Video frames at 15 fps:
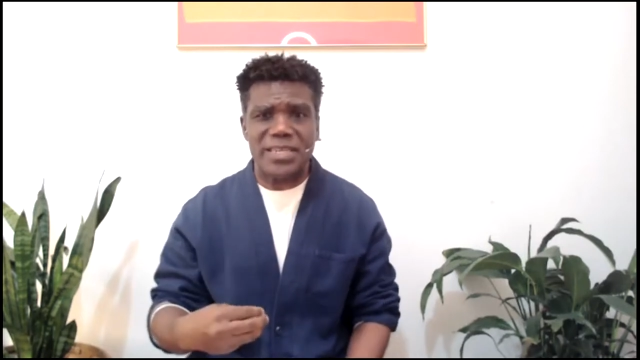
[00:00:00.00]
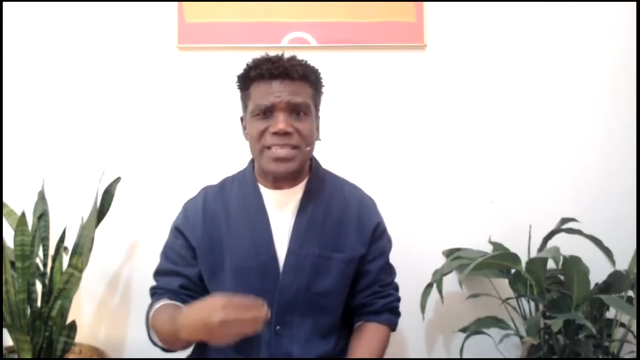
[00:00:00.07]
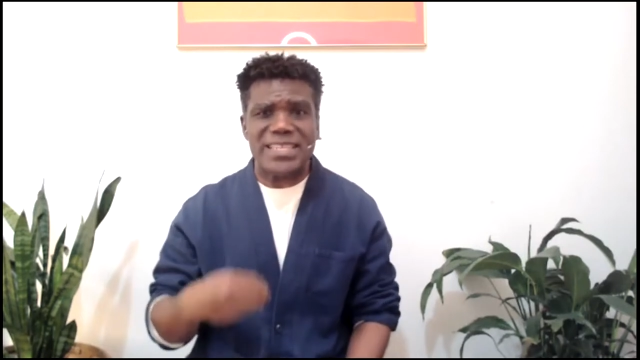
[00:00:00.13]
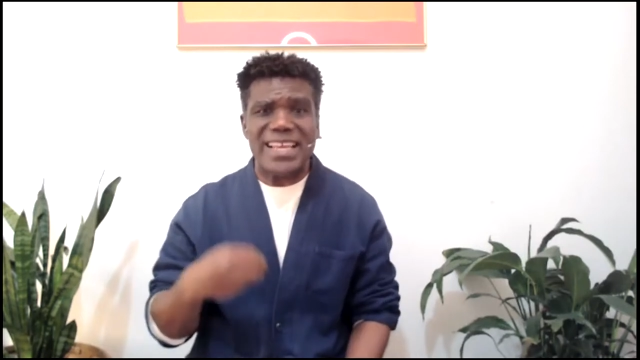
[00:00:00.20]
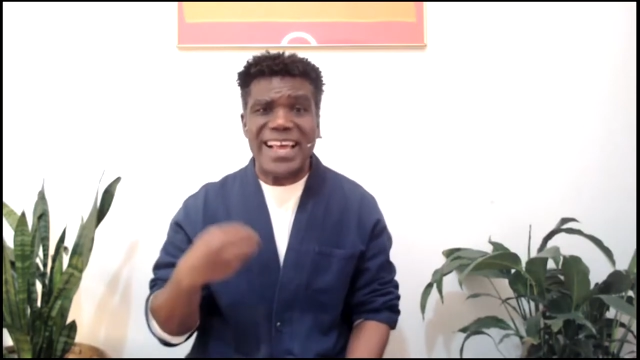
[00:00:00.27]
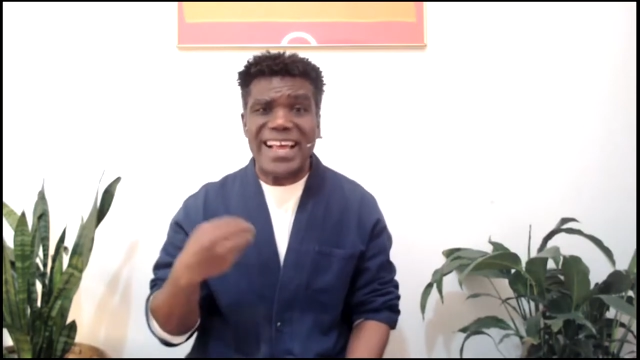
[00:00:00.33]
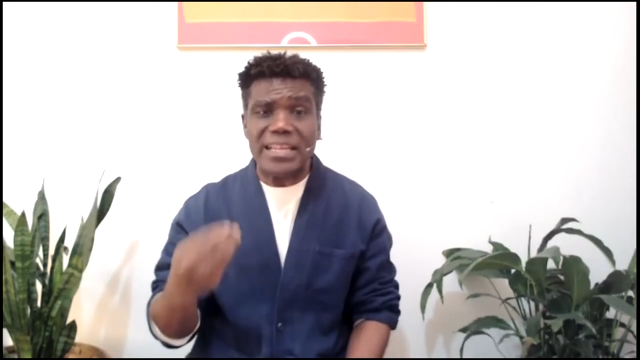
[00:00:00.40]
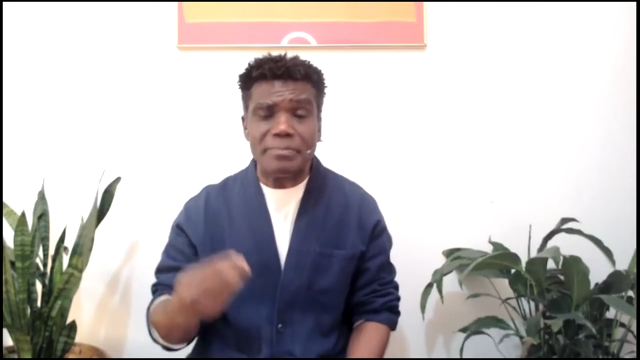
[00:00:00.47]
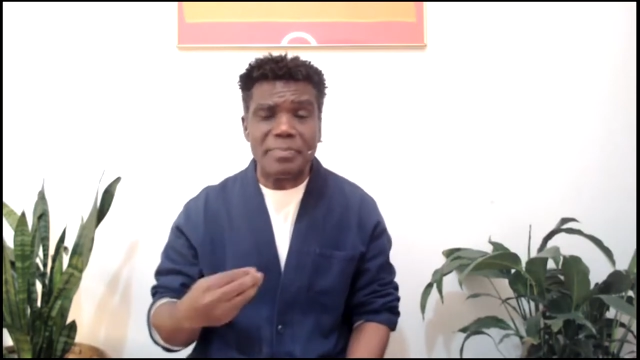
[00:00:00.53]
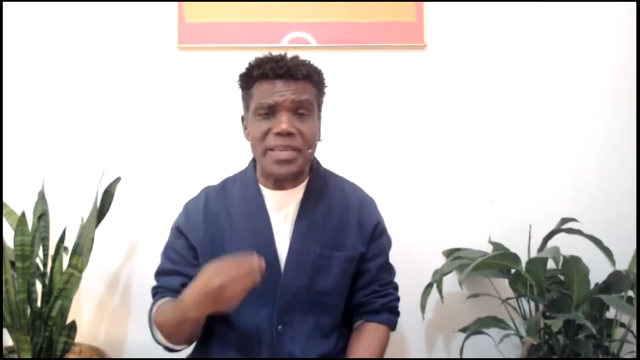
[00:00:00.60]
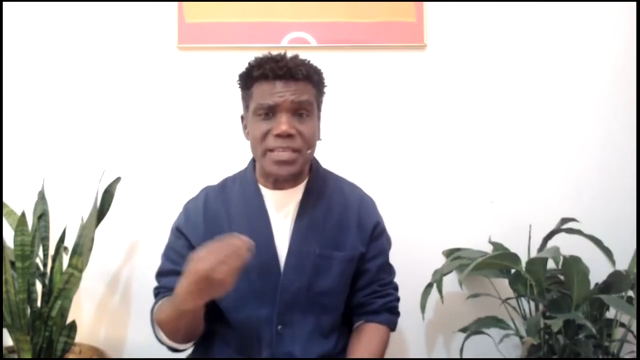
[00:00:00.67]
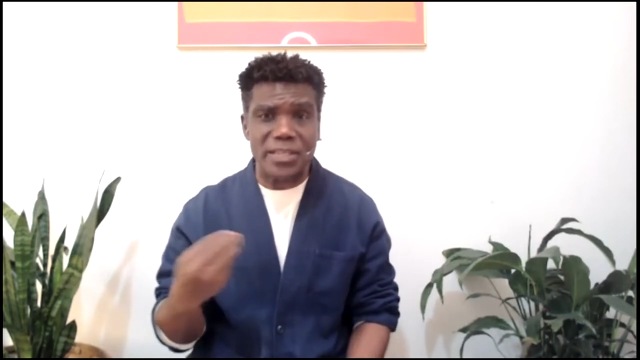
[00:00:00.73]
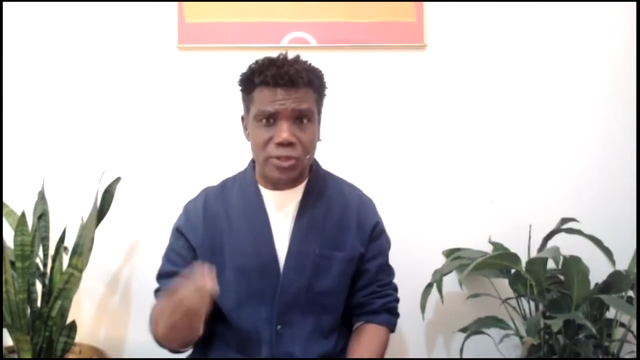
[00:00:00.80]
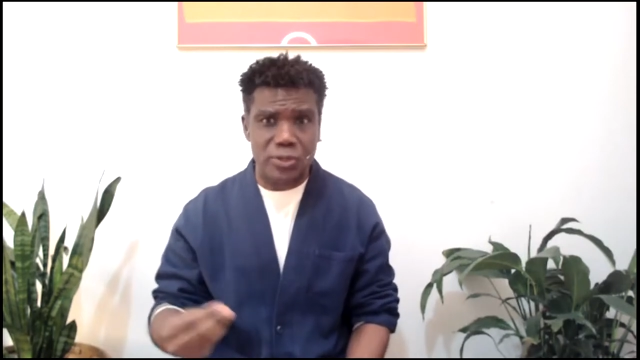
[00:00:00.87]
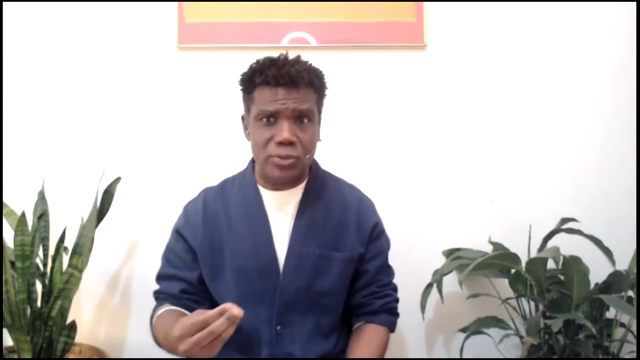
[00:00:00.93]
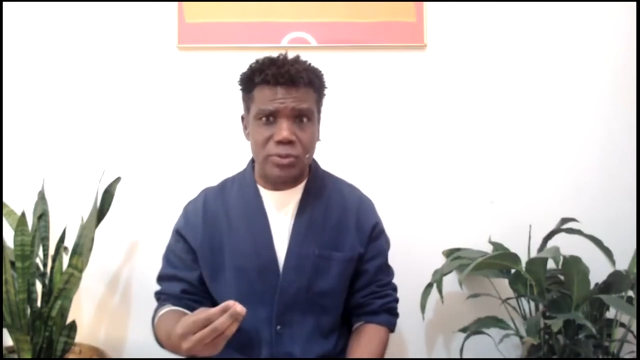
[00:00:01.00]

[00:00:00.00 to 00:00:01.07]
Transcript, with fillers: is helping you